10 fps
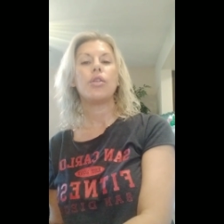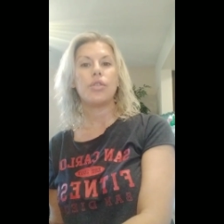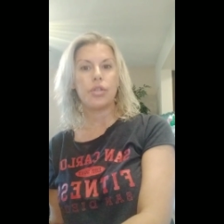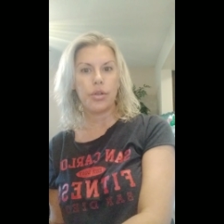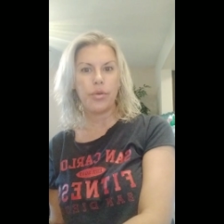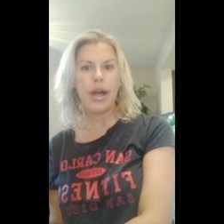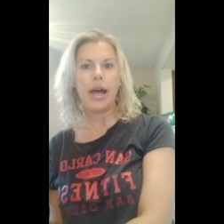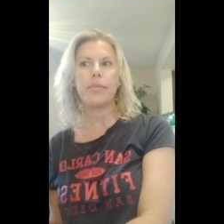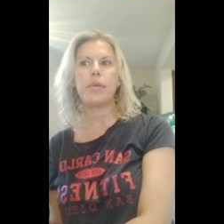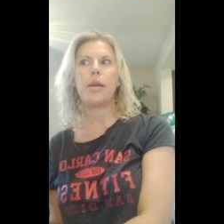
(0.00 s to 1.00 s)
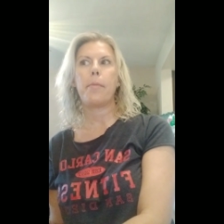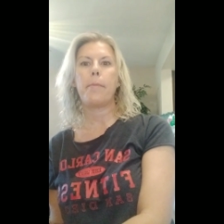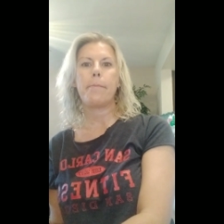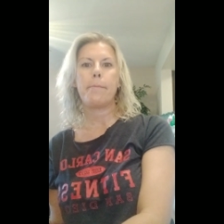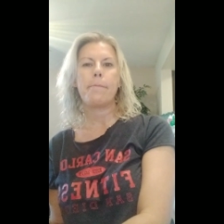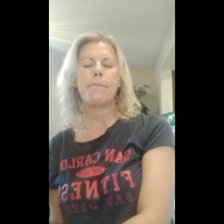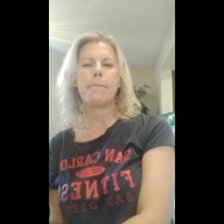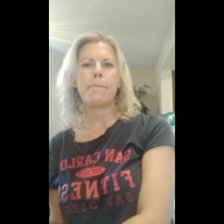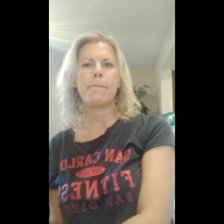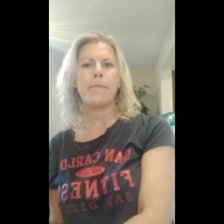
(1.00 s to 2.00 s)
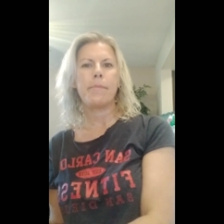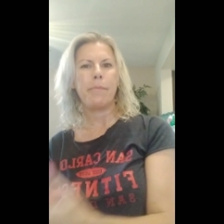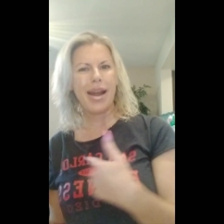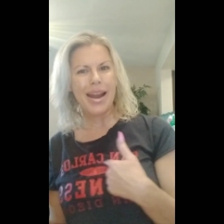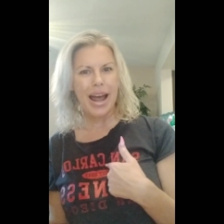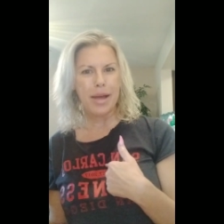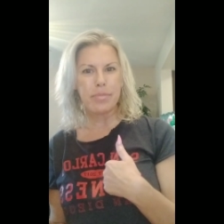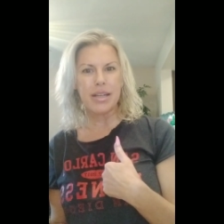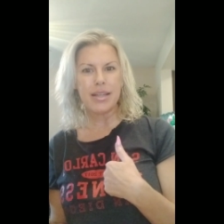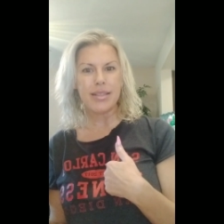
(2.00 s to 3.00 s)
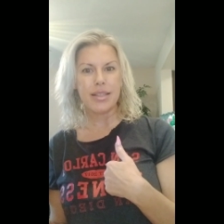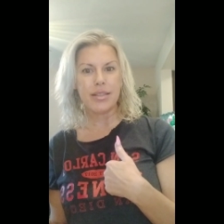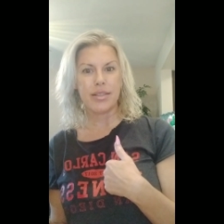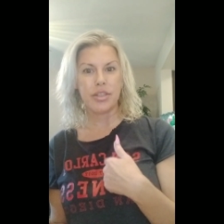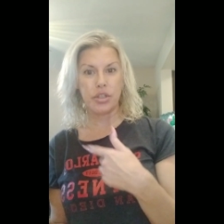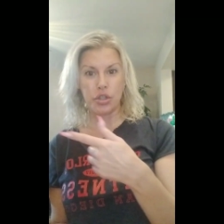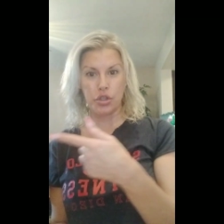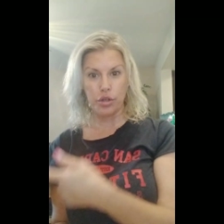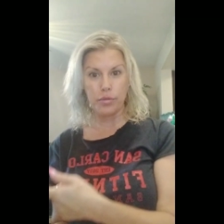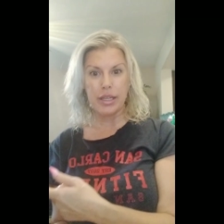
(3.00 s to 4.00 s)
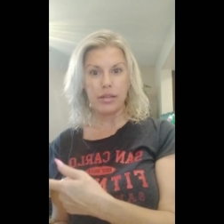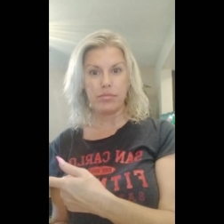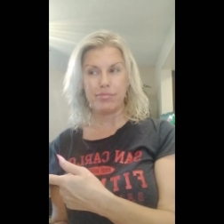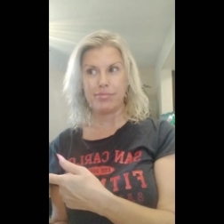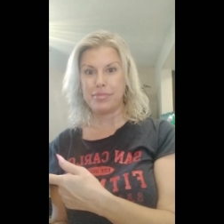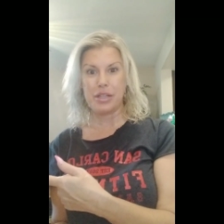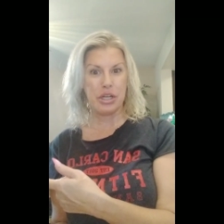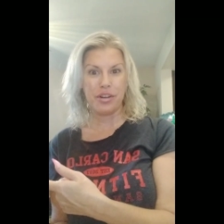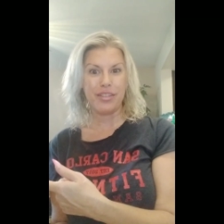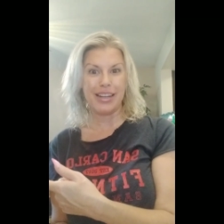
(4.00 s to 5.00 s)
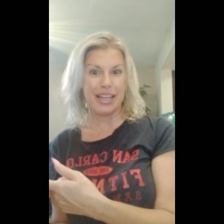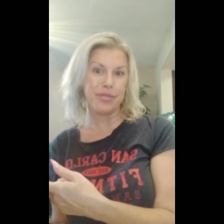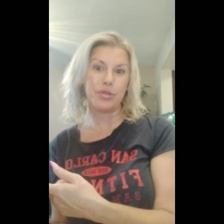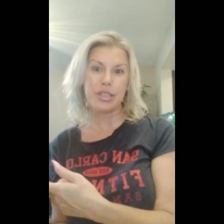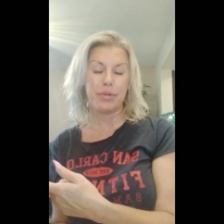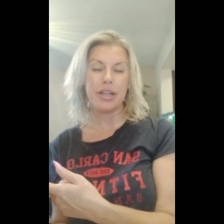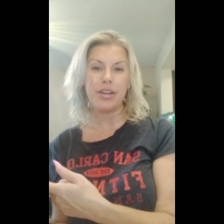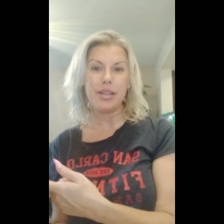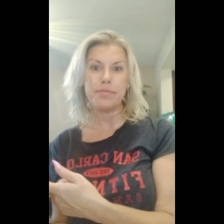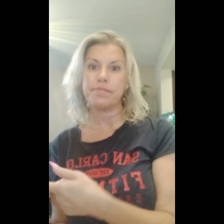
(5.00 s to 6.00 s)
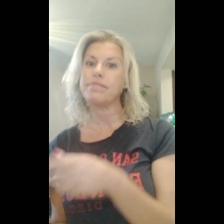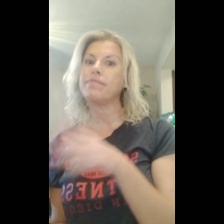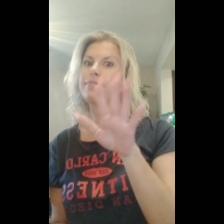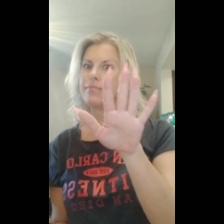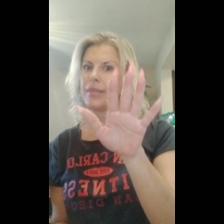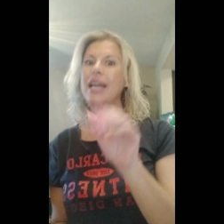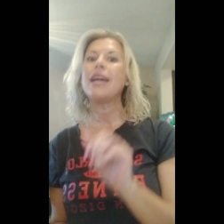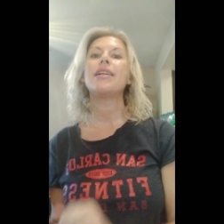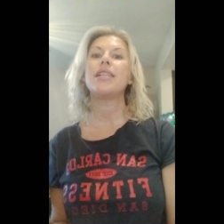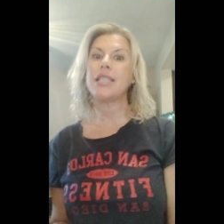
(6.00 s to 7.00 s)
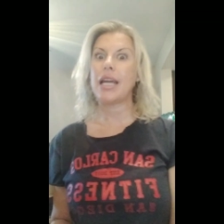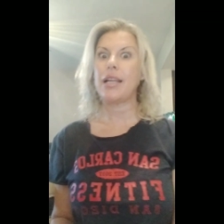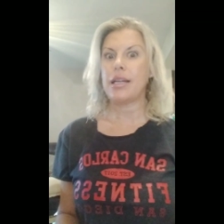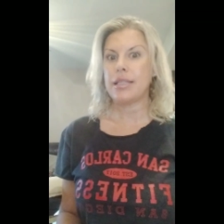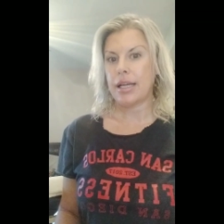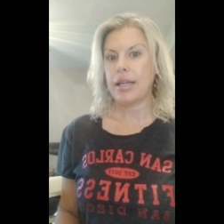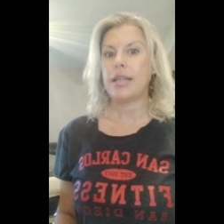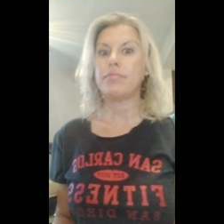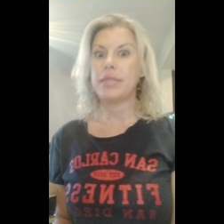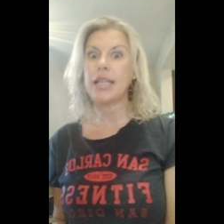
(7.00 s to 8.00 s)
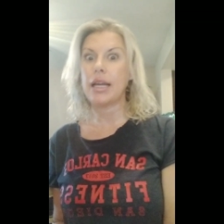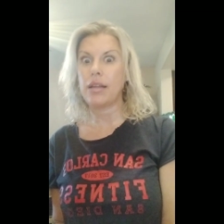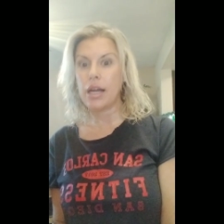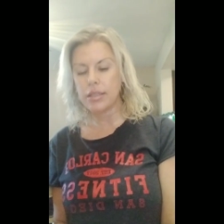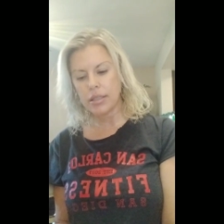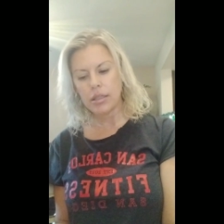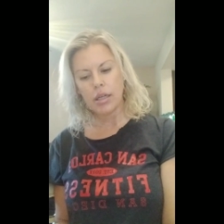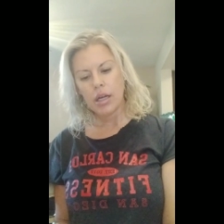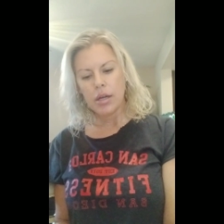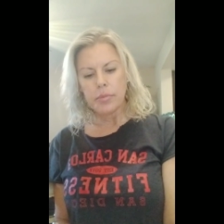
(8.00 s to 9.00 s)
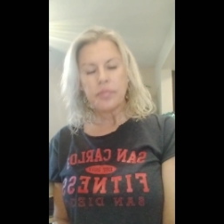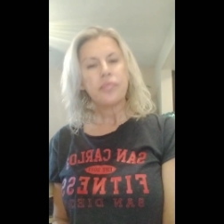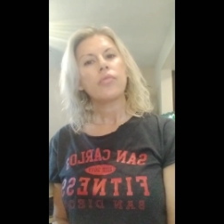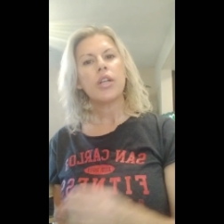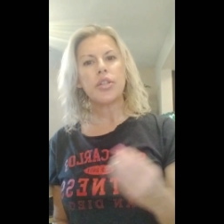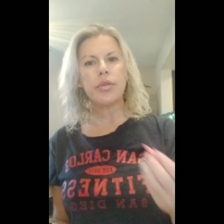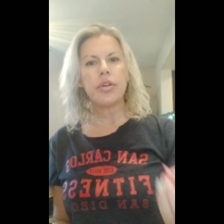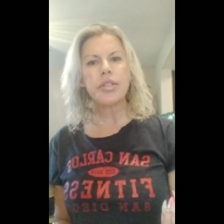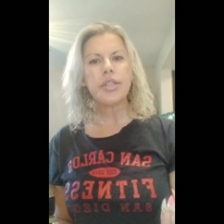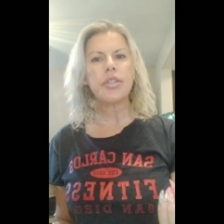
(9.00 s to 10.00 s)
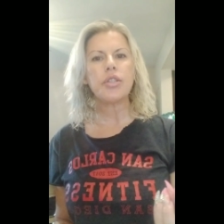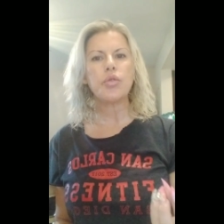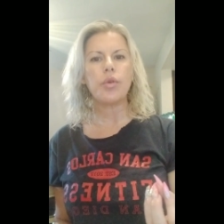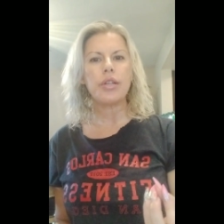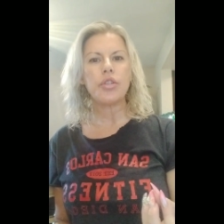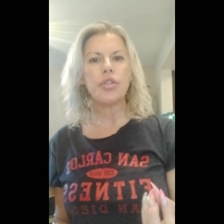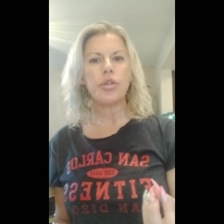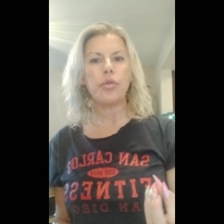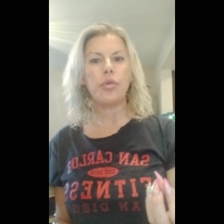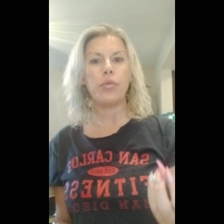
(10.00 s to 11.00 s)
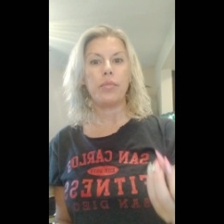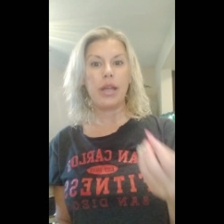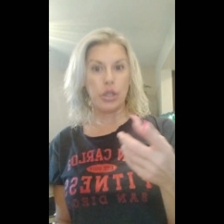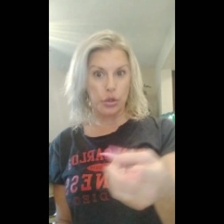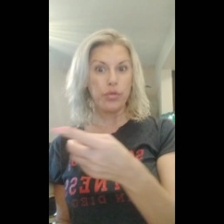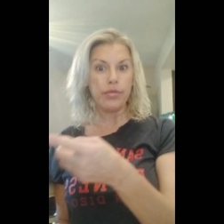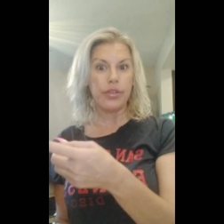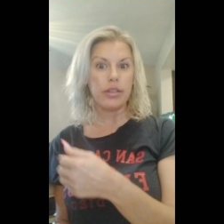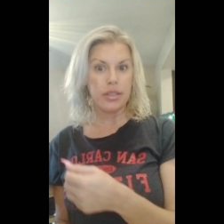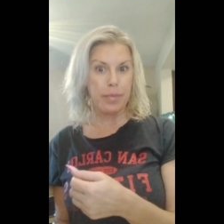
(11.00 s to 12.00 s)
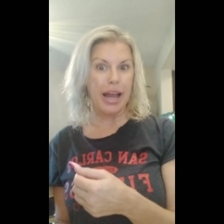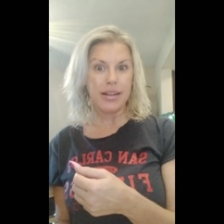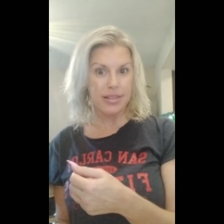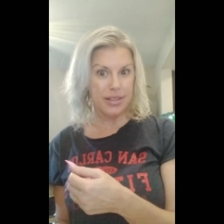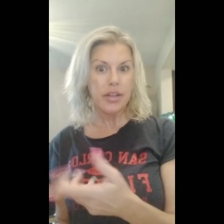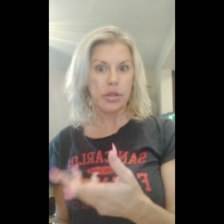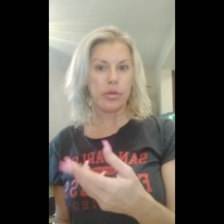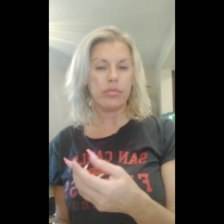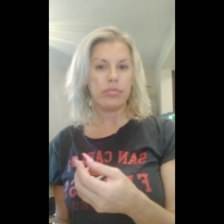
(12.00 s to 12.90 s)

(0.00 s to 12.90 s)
Too happy. My happiness is disturbing your evil spirit? Say less, honey. Say less." So a narcissist wants to make you feel as bad as they do.